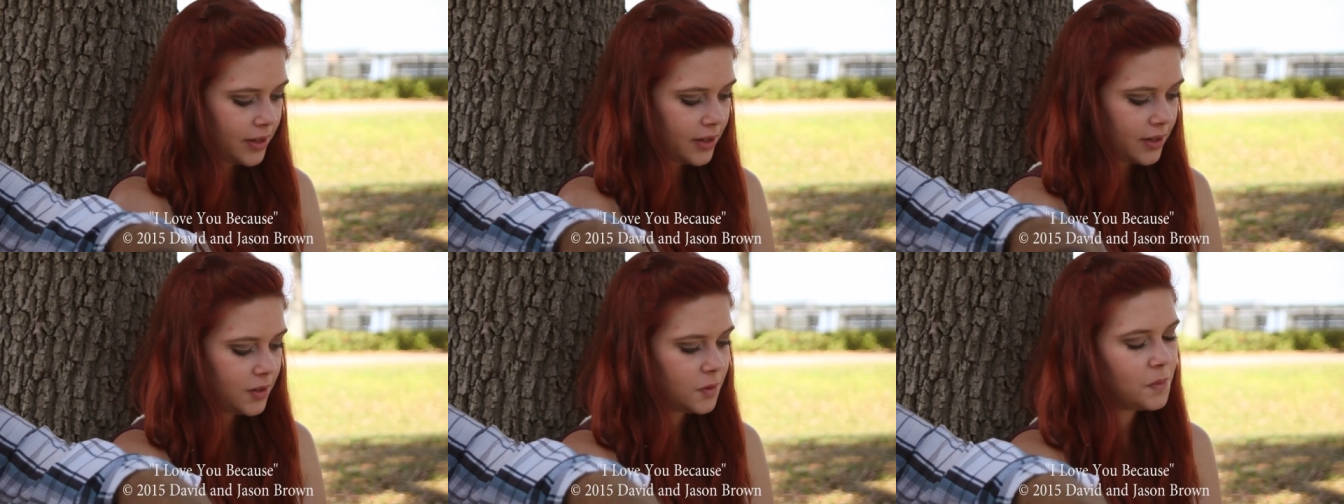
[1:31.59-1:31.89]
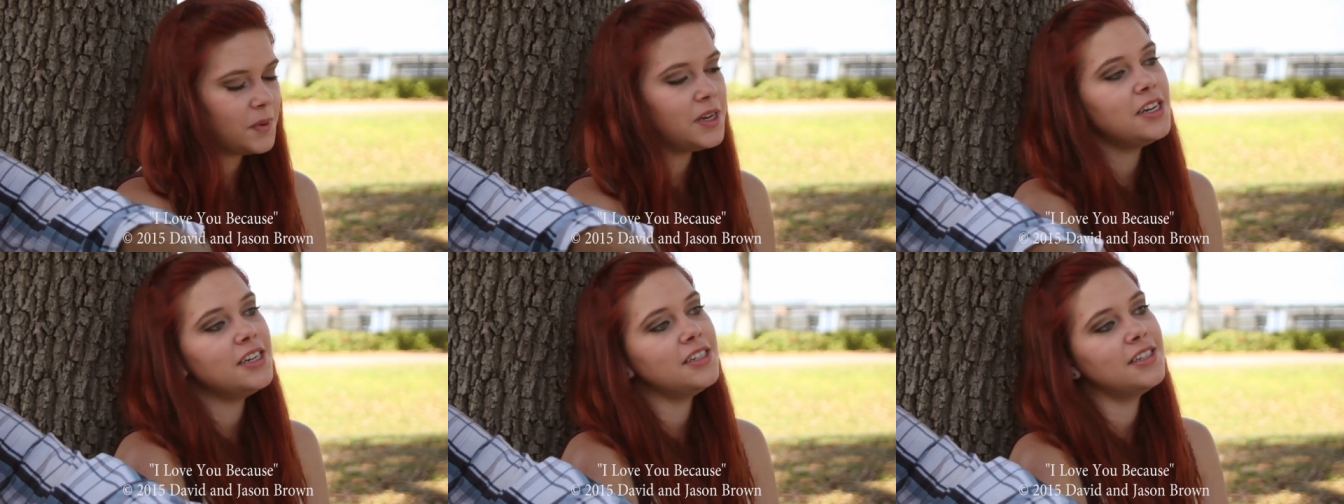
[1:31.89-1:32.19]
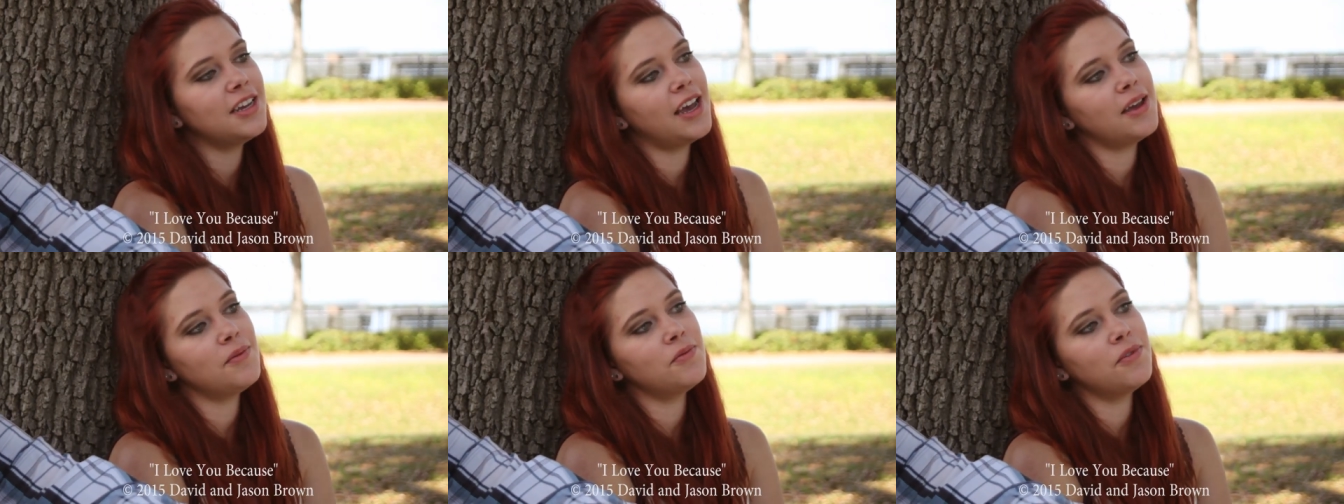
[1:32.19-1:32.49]
Spending
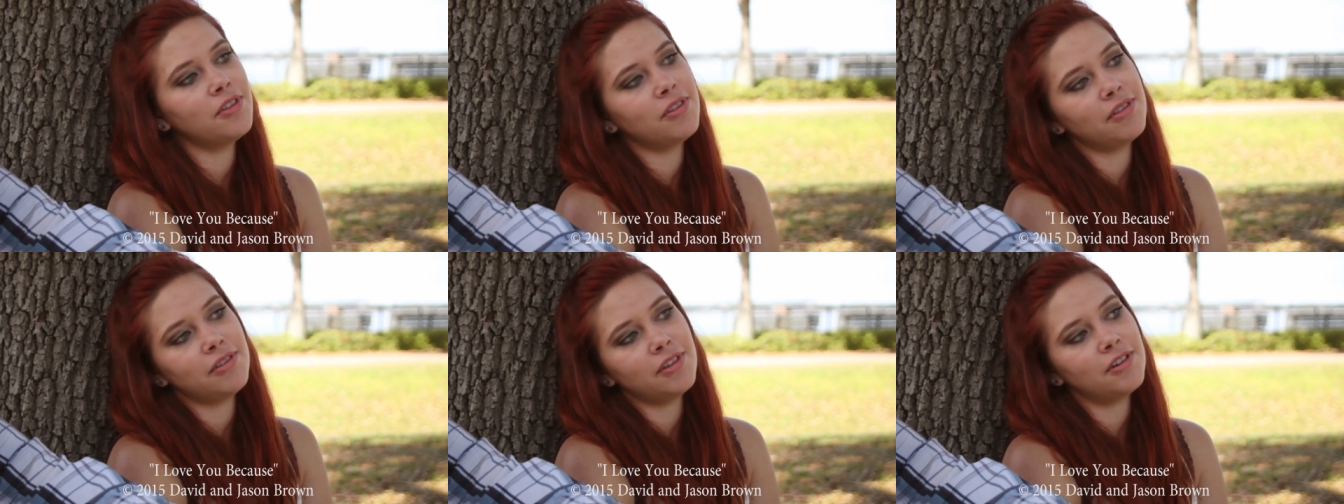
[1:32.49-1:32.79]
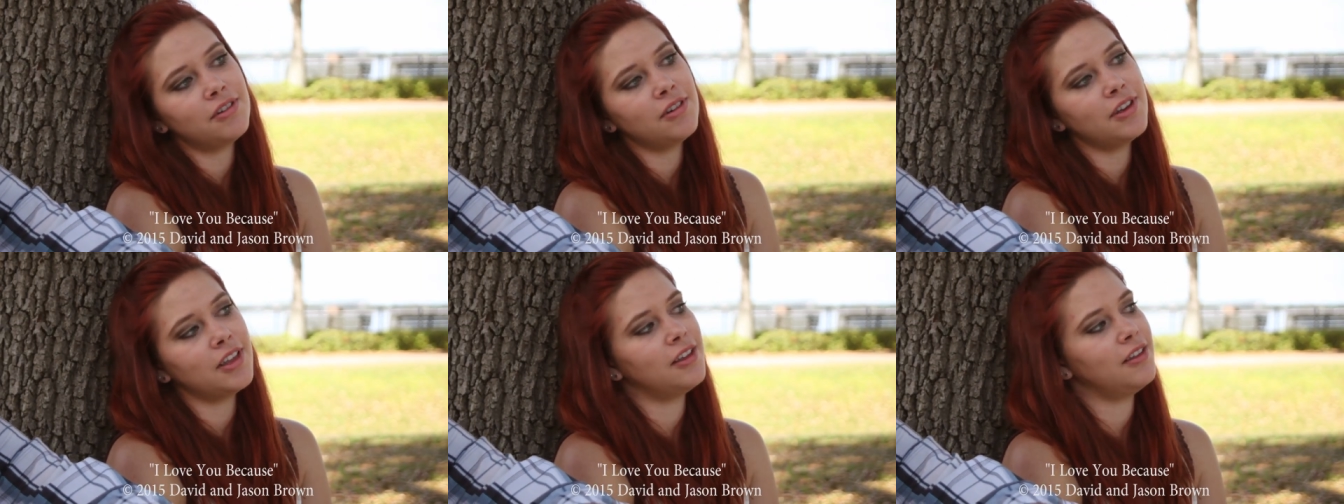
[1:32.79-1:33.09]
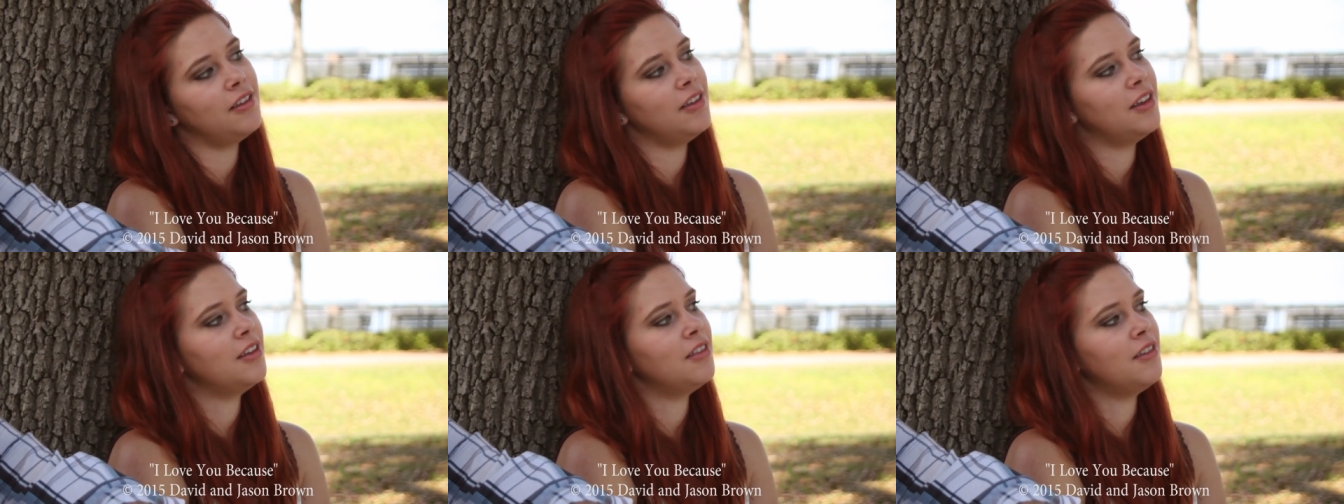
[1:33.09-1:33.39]
time with little
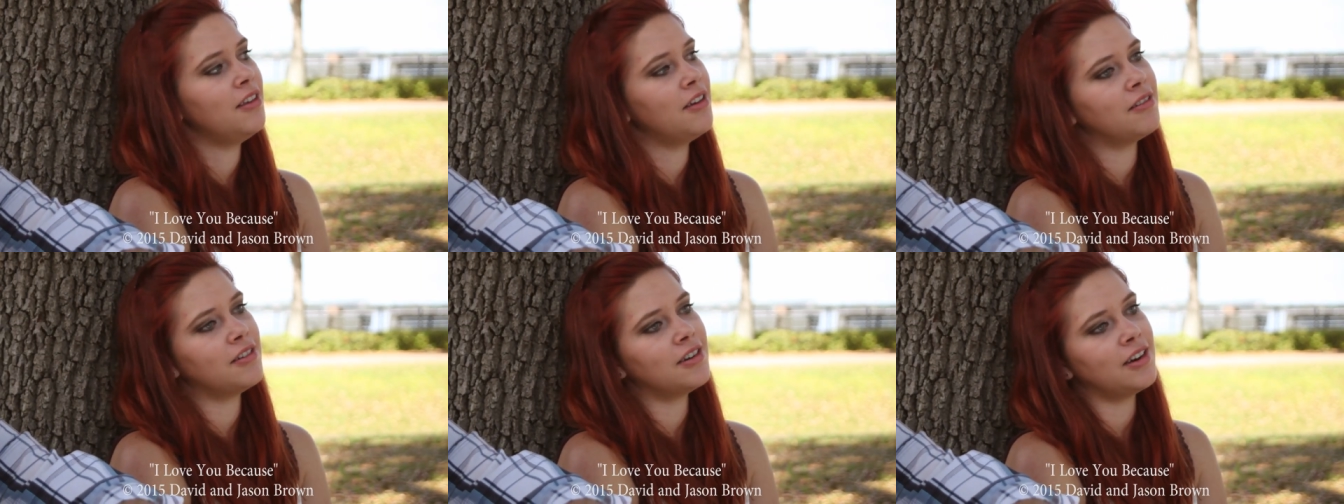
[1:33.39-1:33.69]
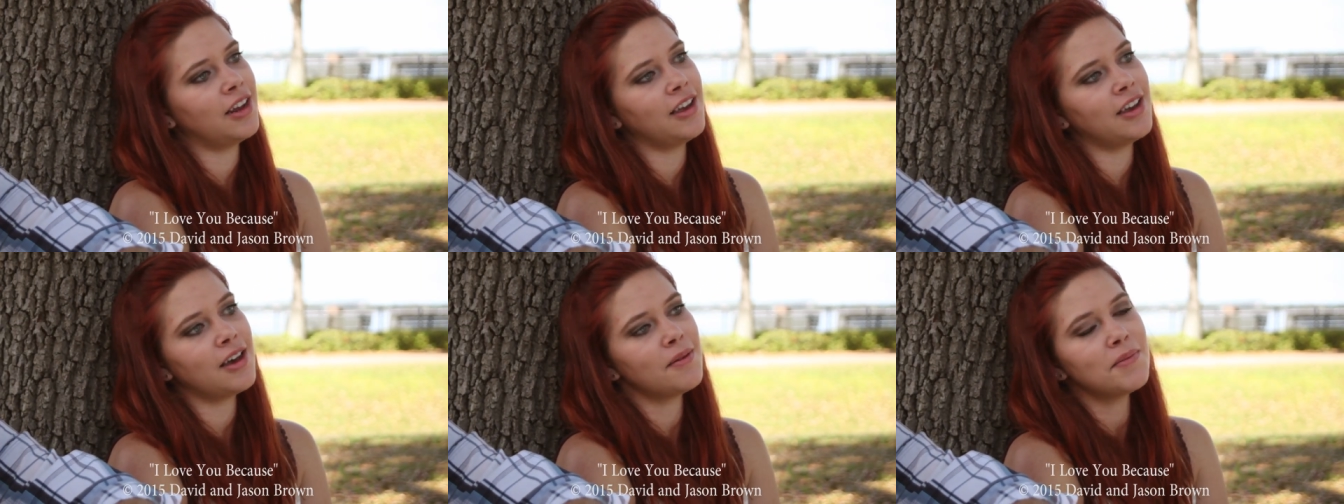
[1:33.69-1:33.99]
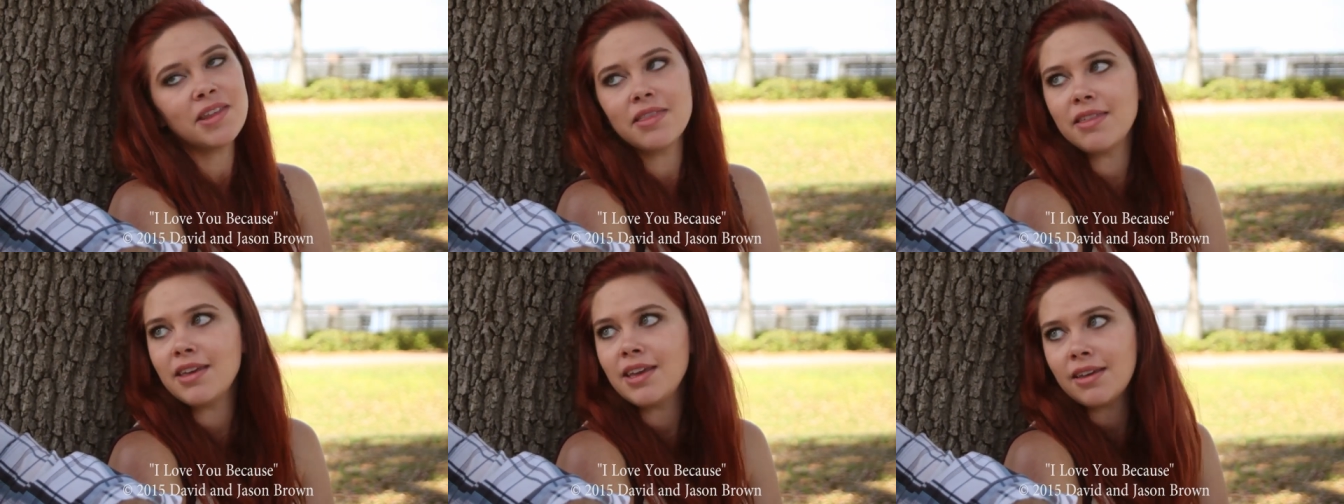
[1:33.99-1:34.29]
Killian the other night got
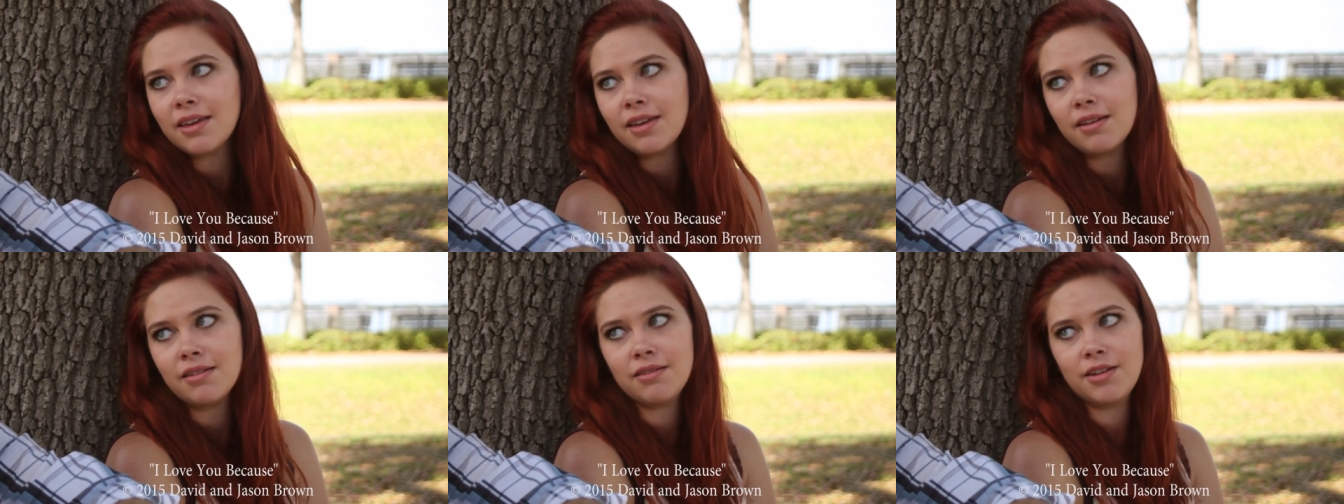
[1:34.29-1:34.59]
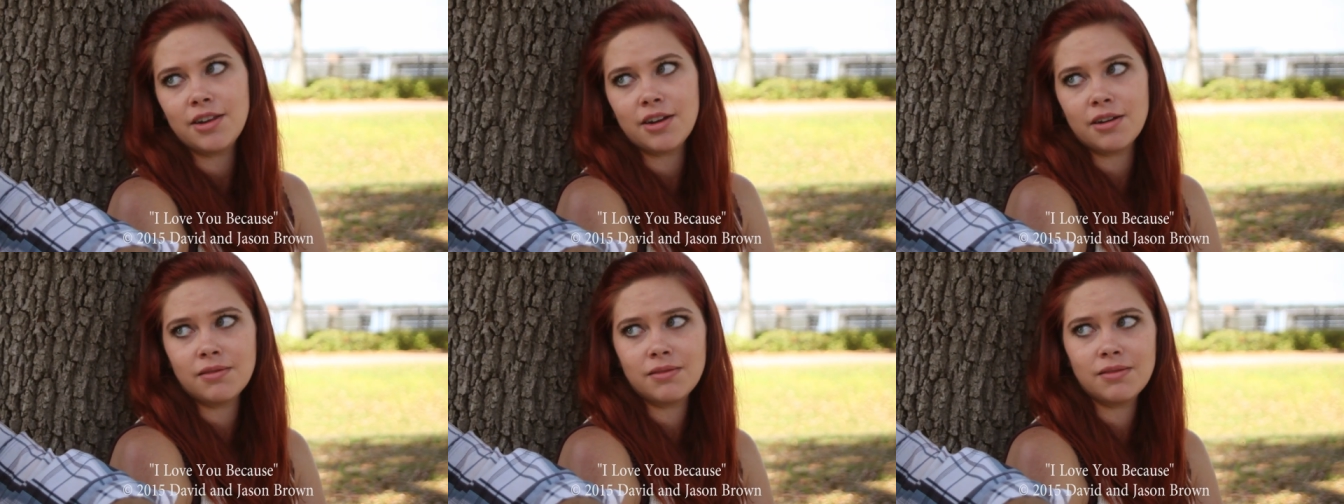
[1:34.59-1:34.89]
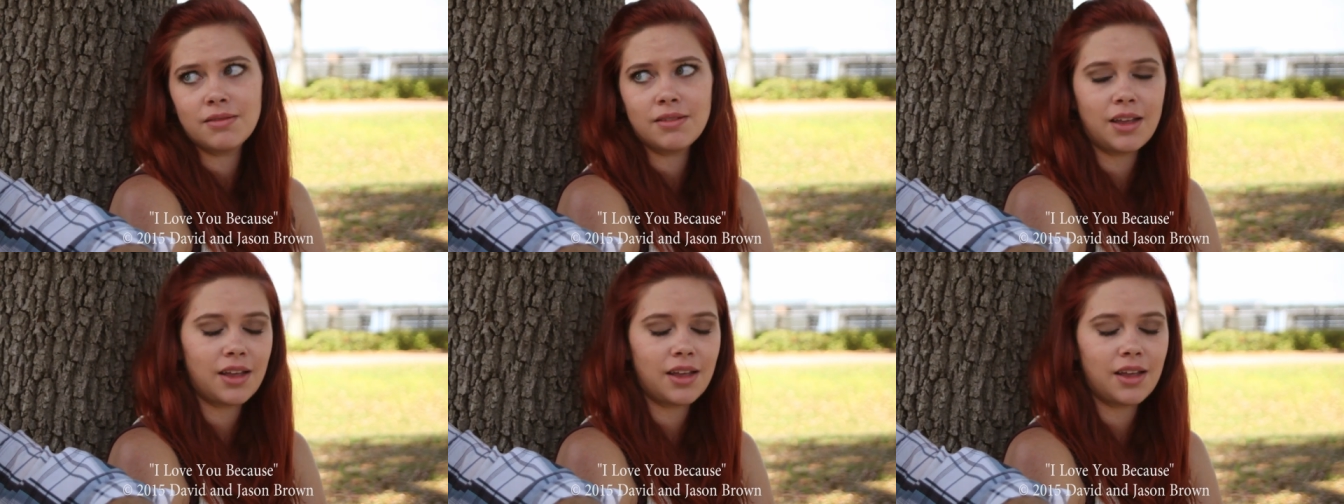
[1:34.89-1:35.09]
me thinking, you know?